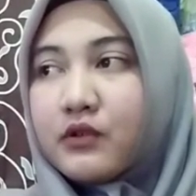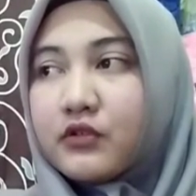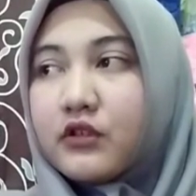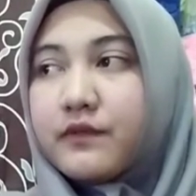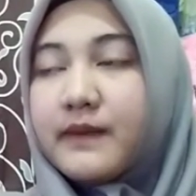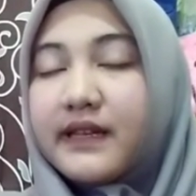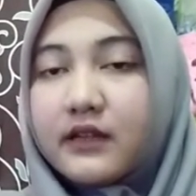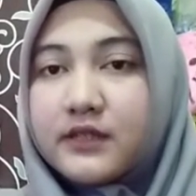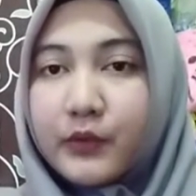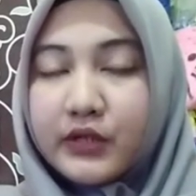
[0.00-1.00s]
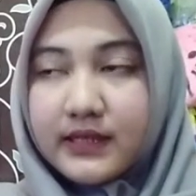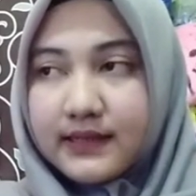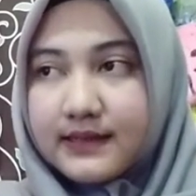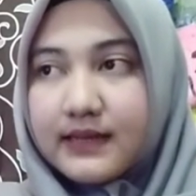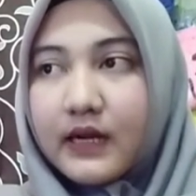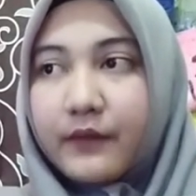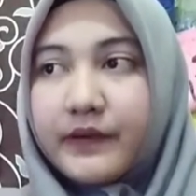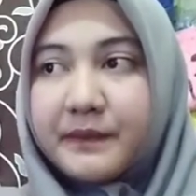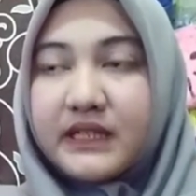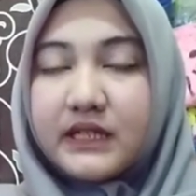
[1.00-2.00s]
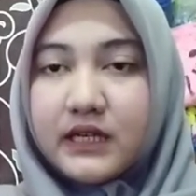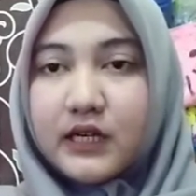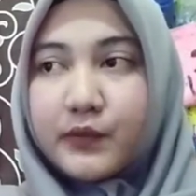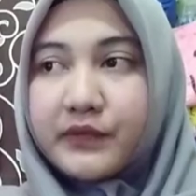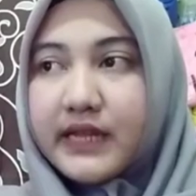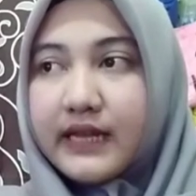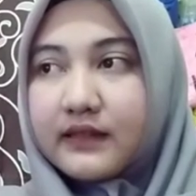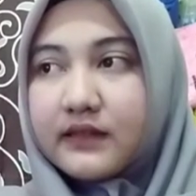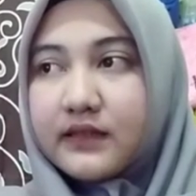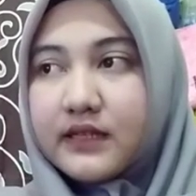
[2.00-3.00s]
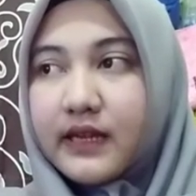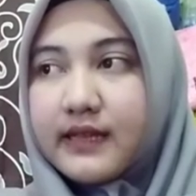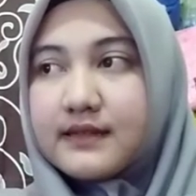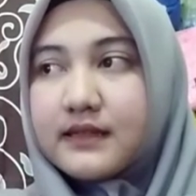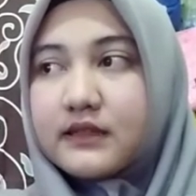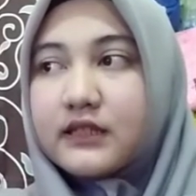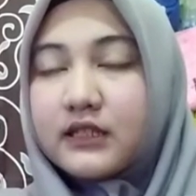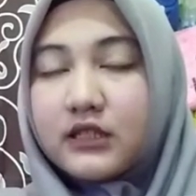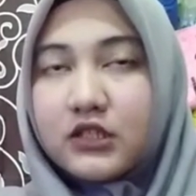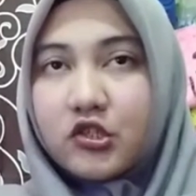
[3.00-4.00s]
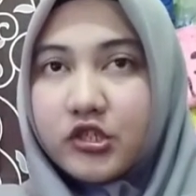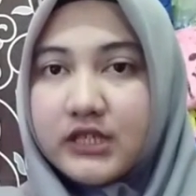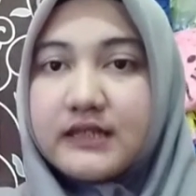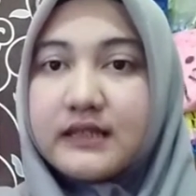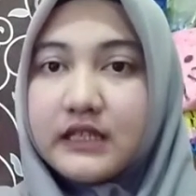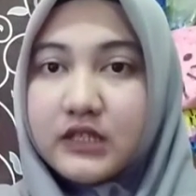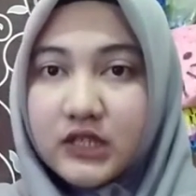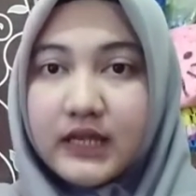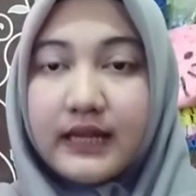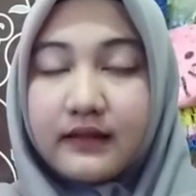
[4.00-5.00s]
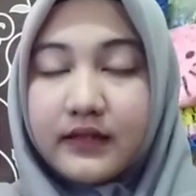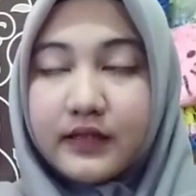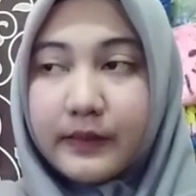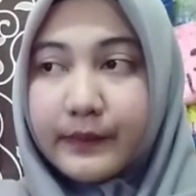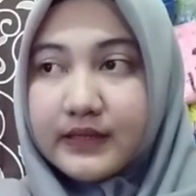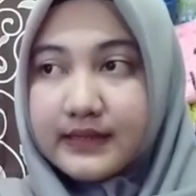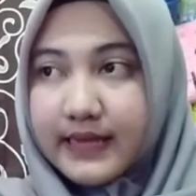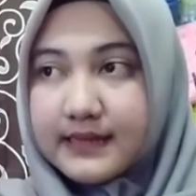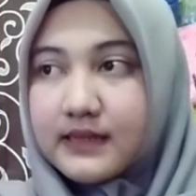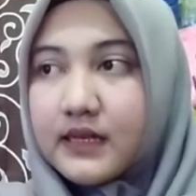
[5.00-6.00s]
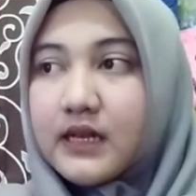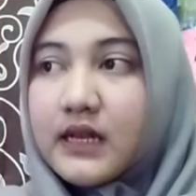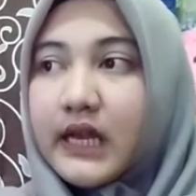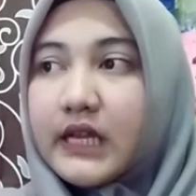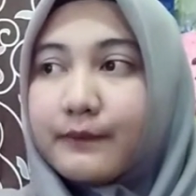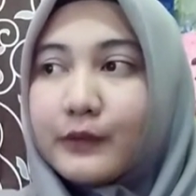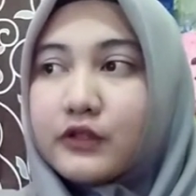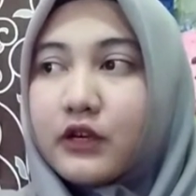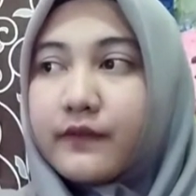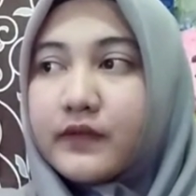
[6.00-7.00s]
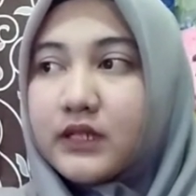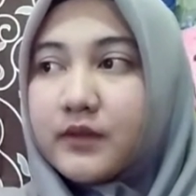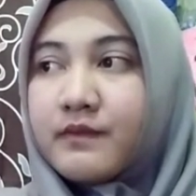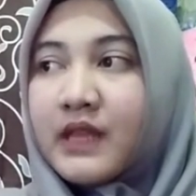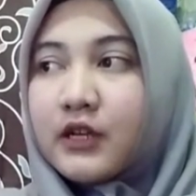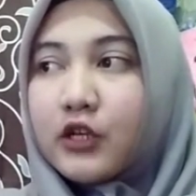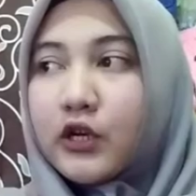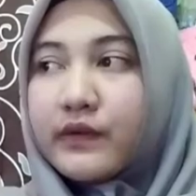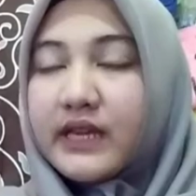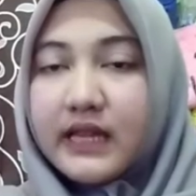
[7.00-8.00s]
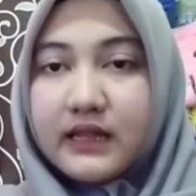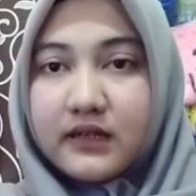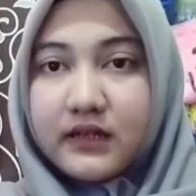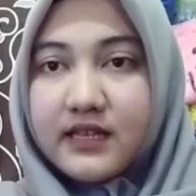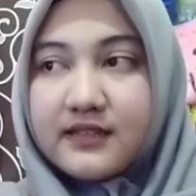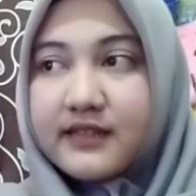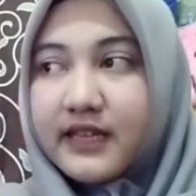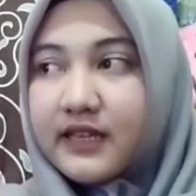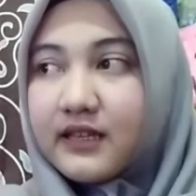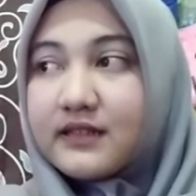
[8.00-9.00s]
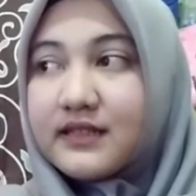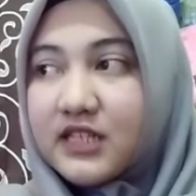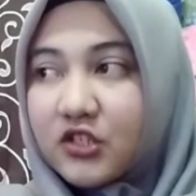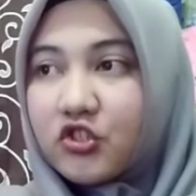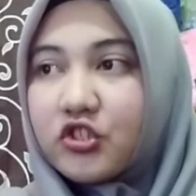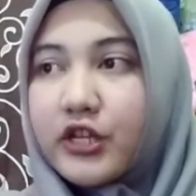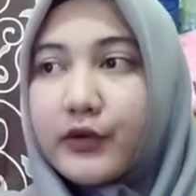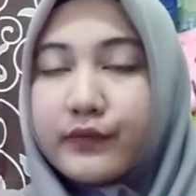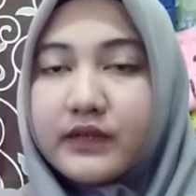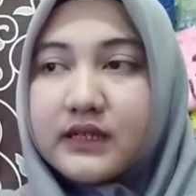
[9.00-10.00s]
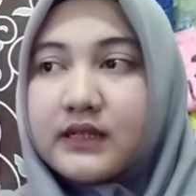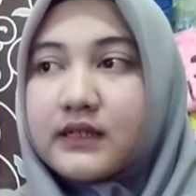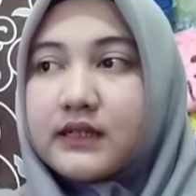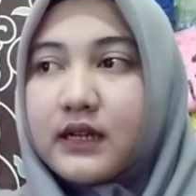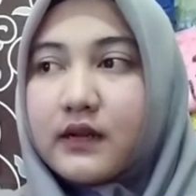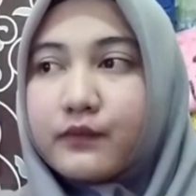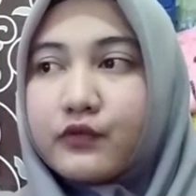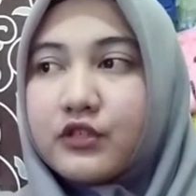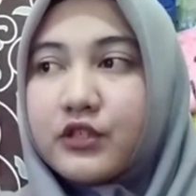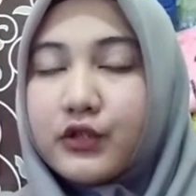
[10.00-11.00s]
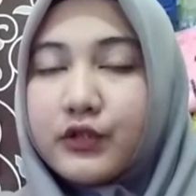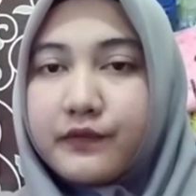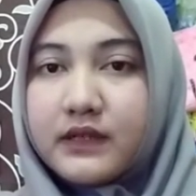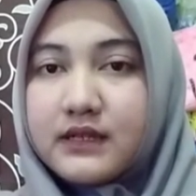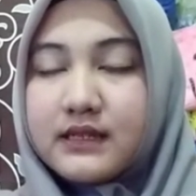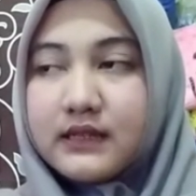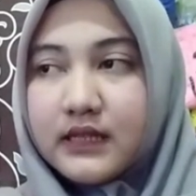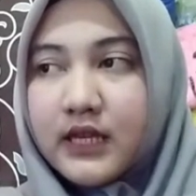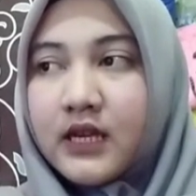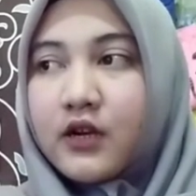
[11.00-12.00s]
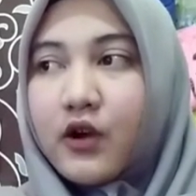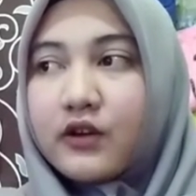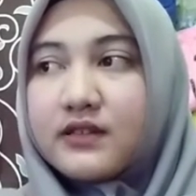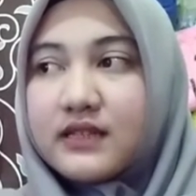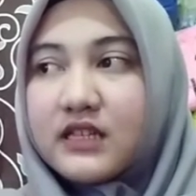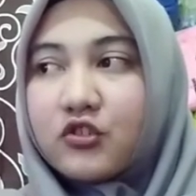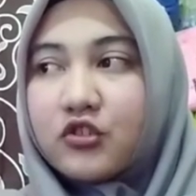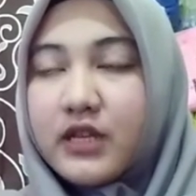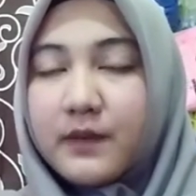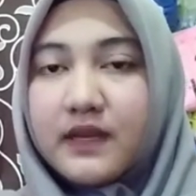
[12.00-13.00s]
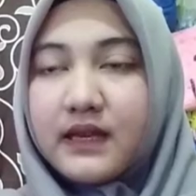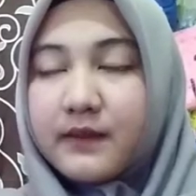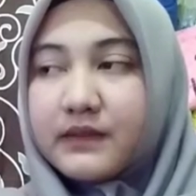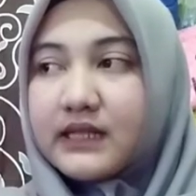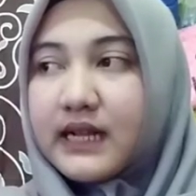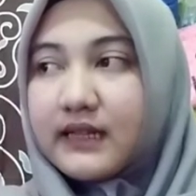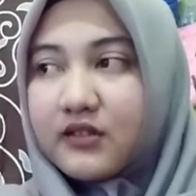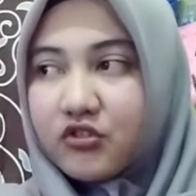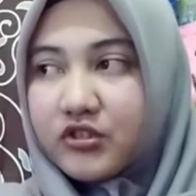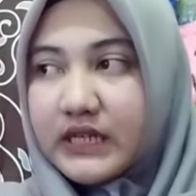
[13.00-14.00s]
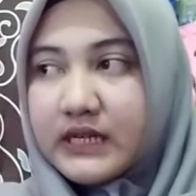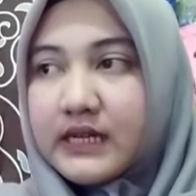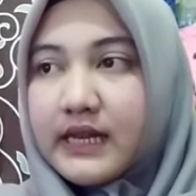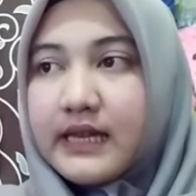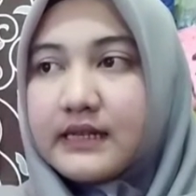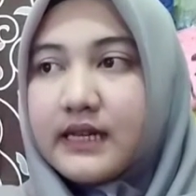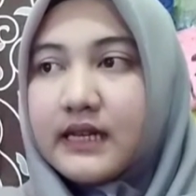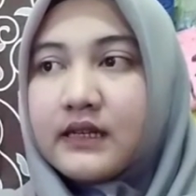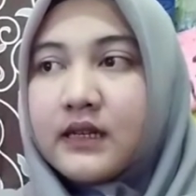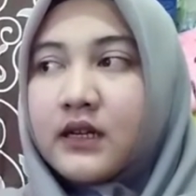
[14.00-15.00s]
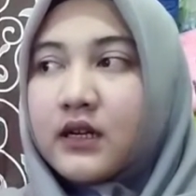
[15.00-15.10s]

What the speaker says: most of my respondents are familiar with e-learning as a technology in teaching and learning process, and most of them knowing e-learning since they were come to the university or since they become a colleger. And then